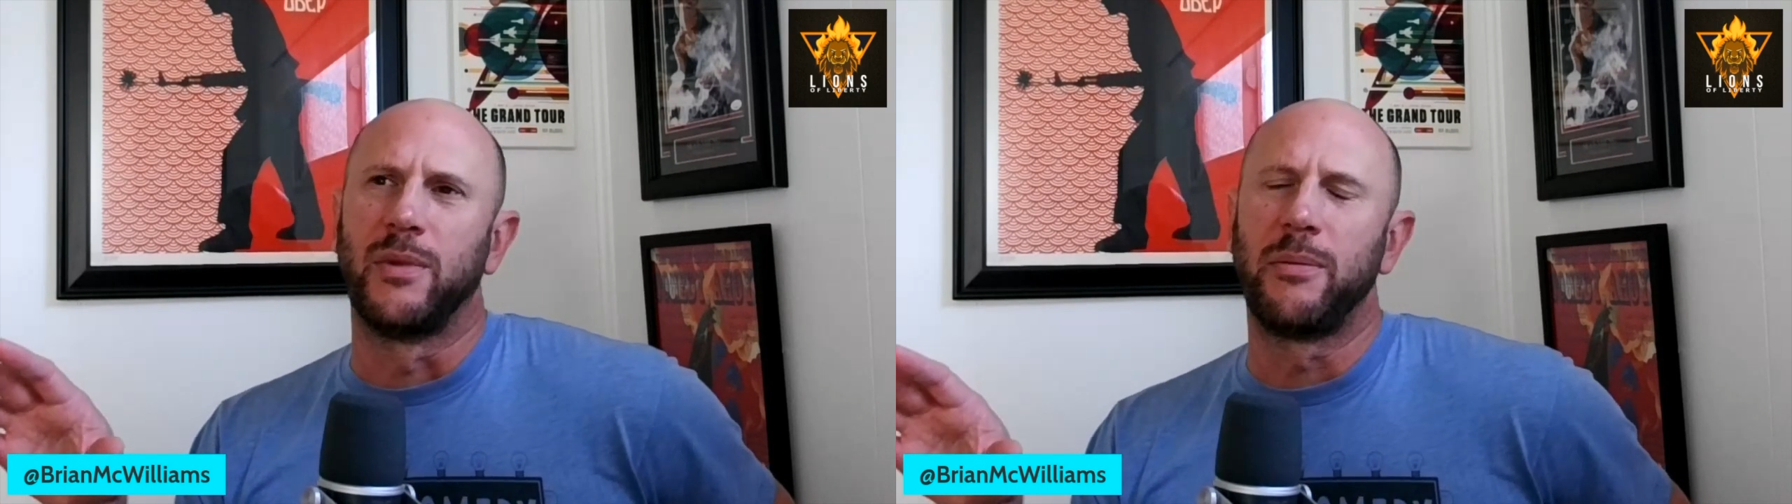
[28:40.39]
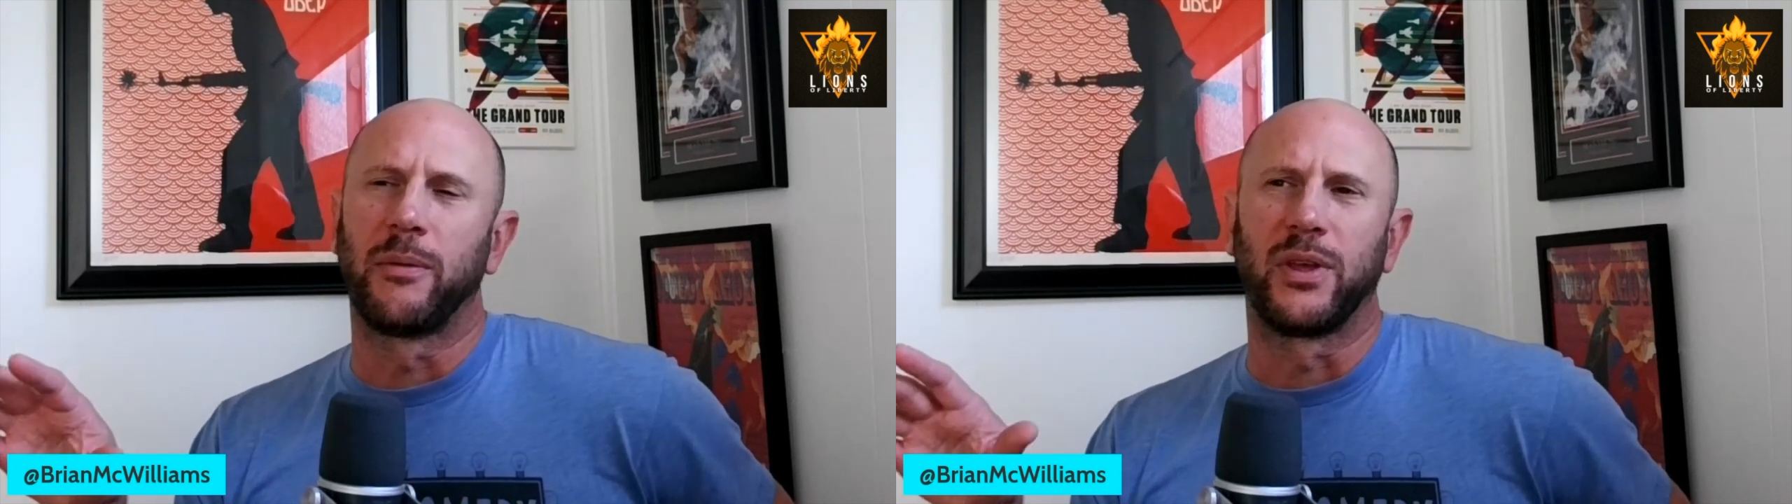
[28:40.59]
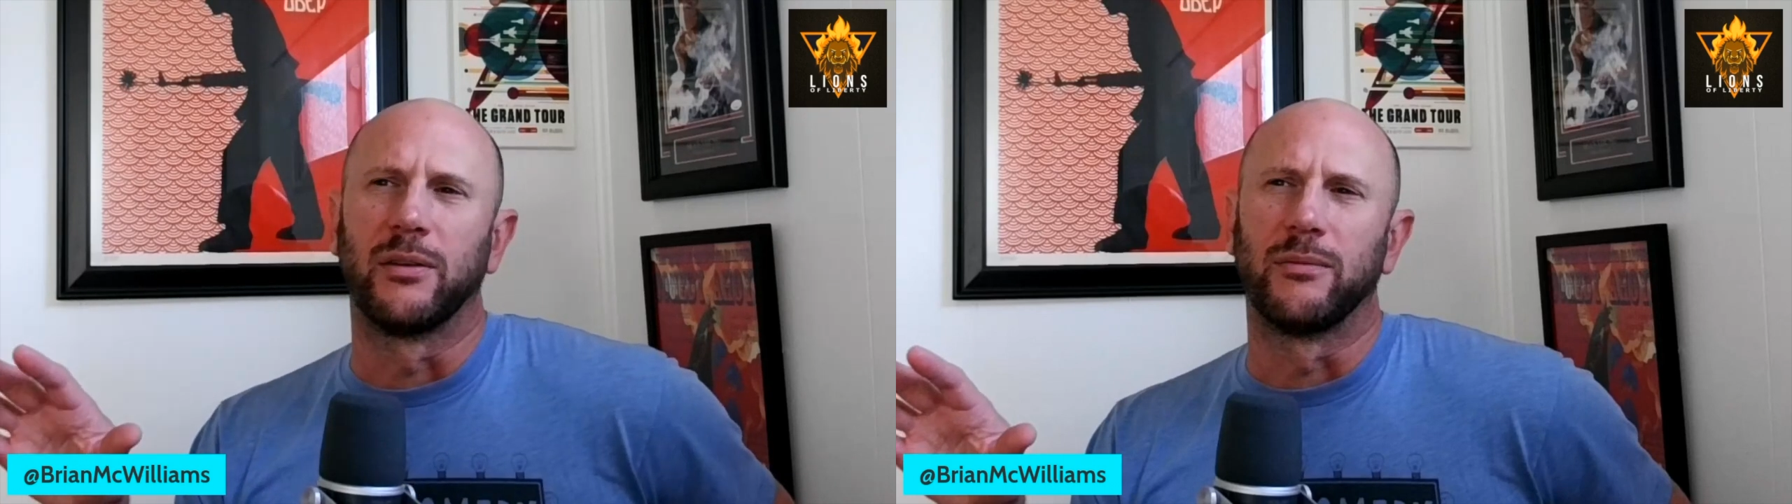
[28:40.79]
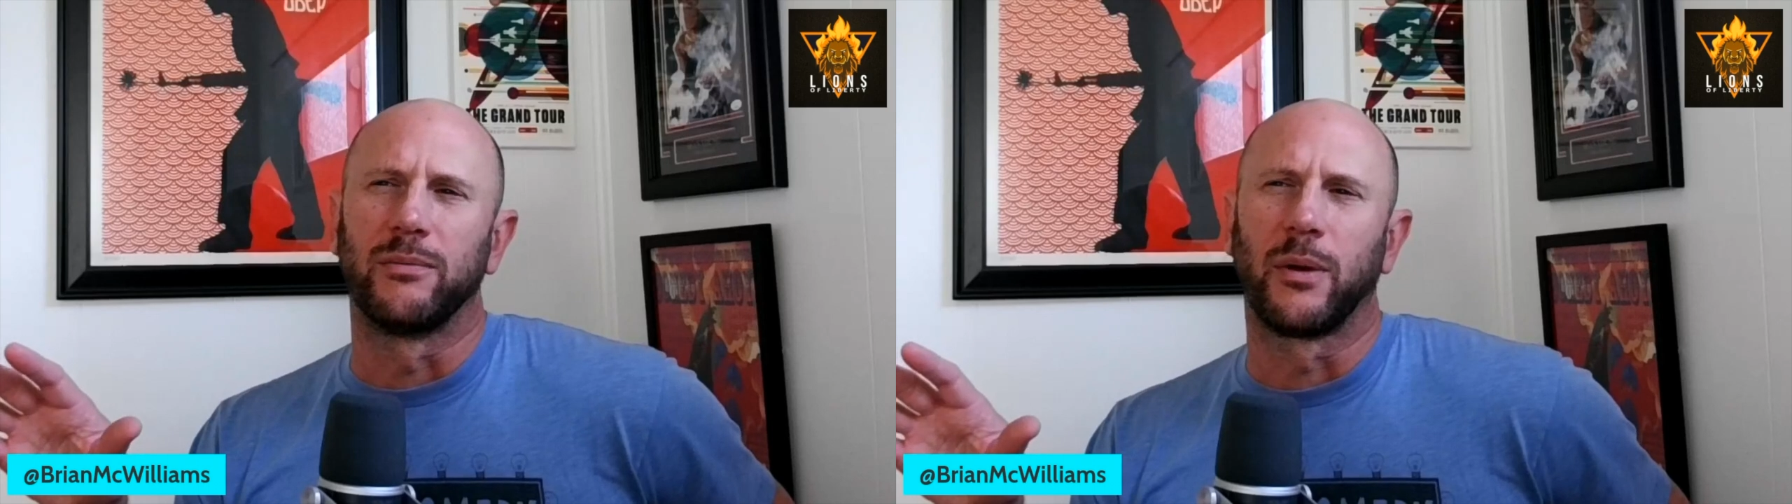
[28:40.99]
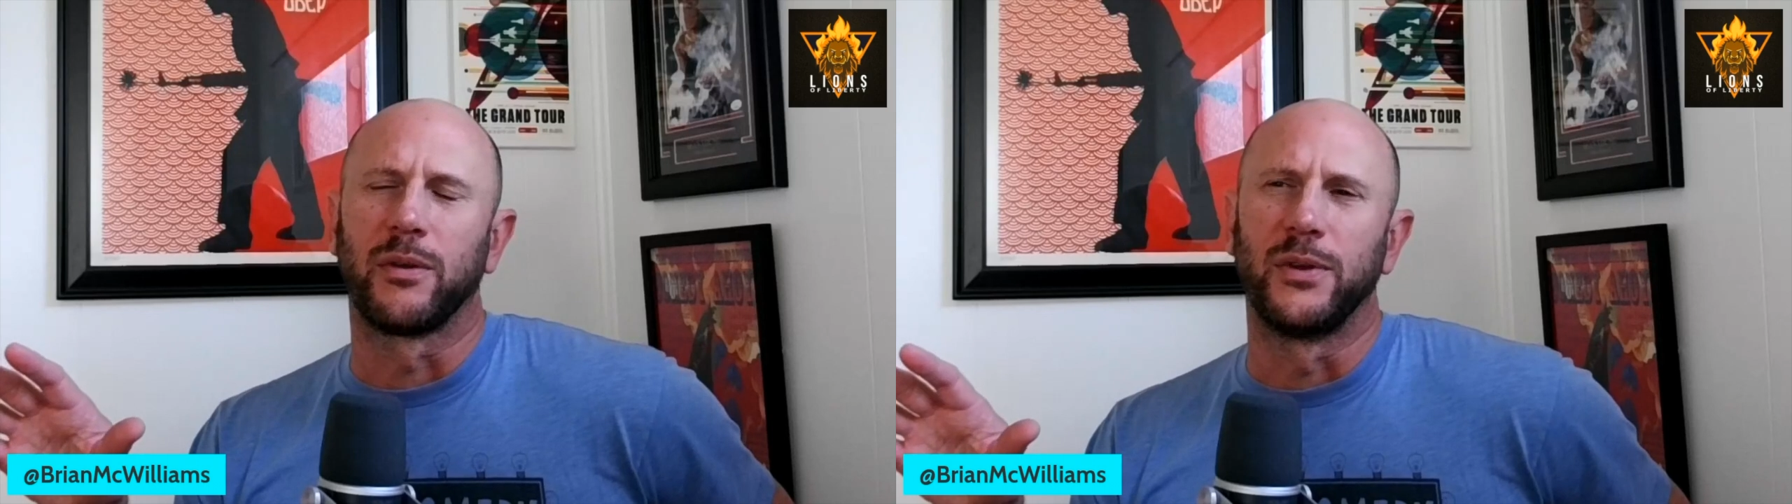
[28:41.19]
Maybe I'm
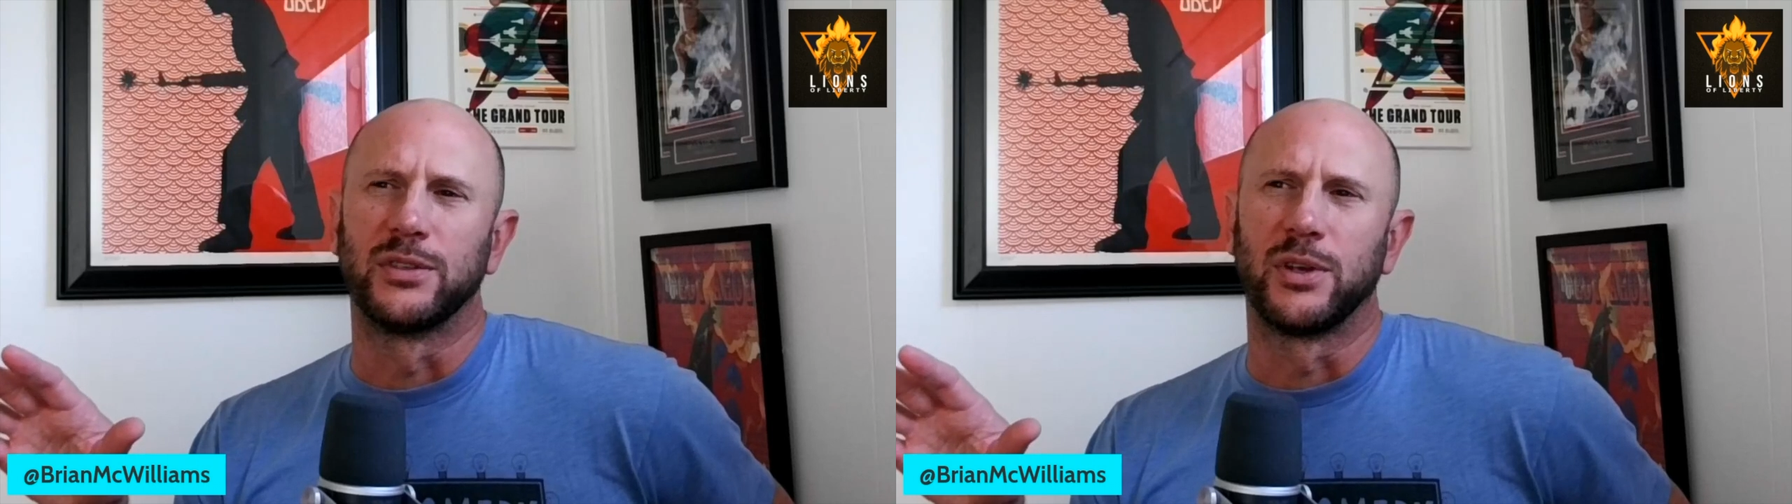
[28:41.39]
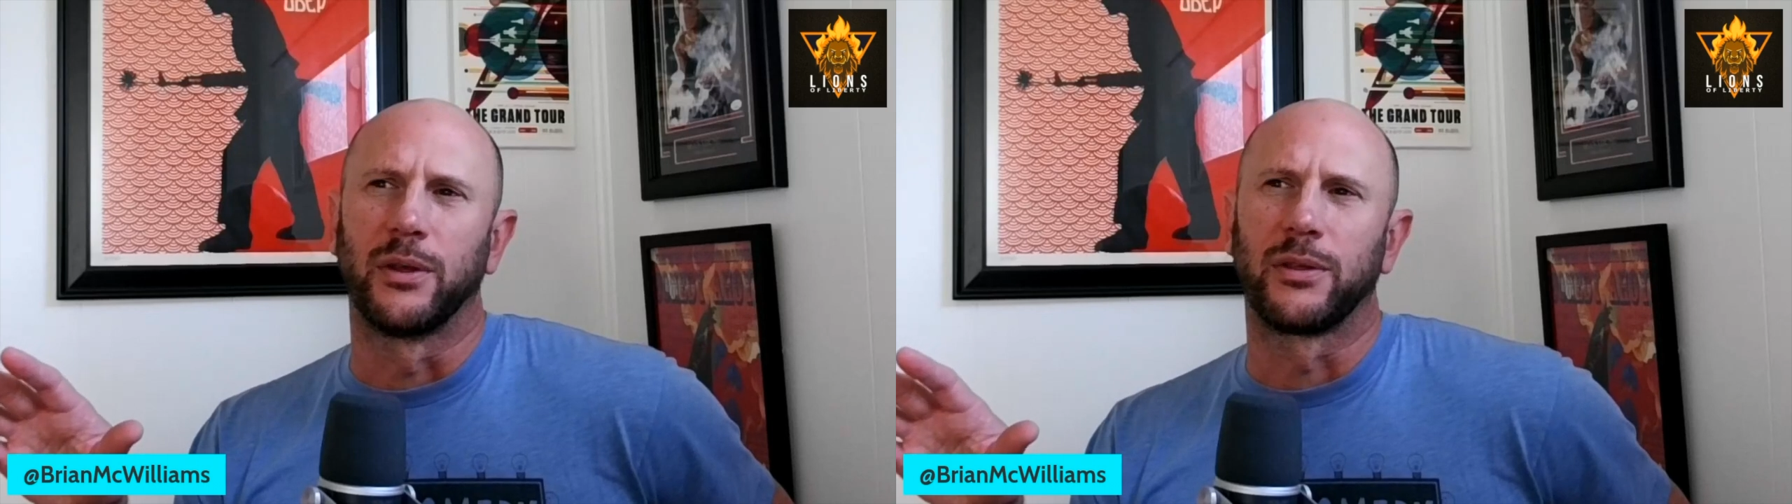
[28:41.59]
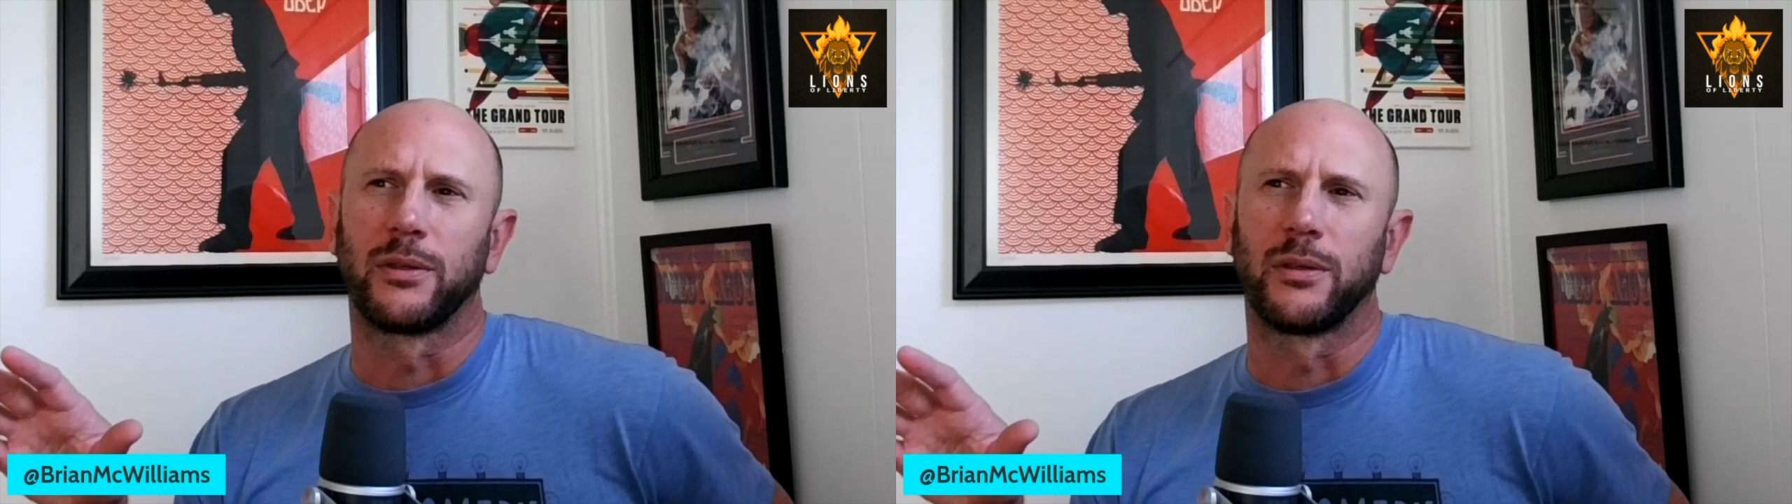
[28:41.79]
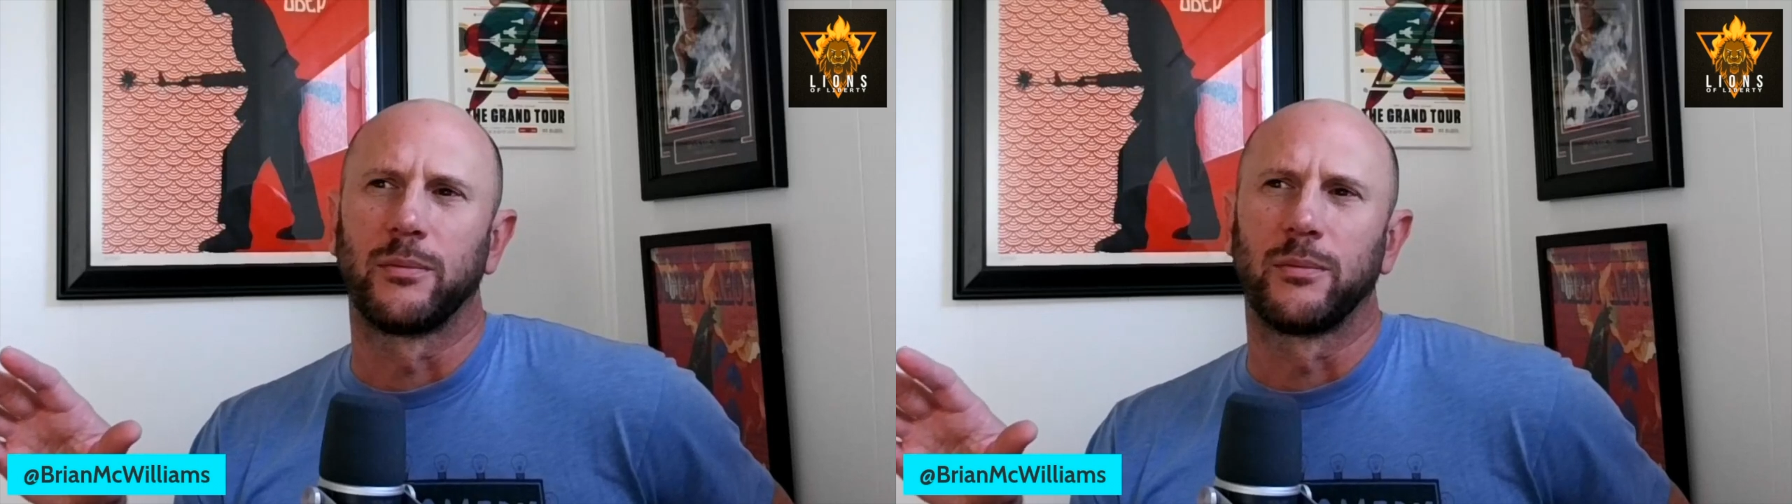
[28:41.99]
confusing with,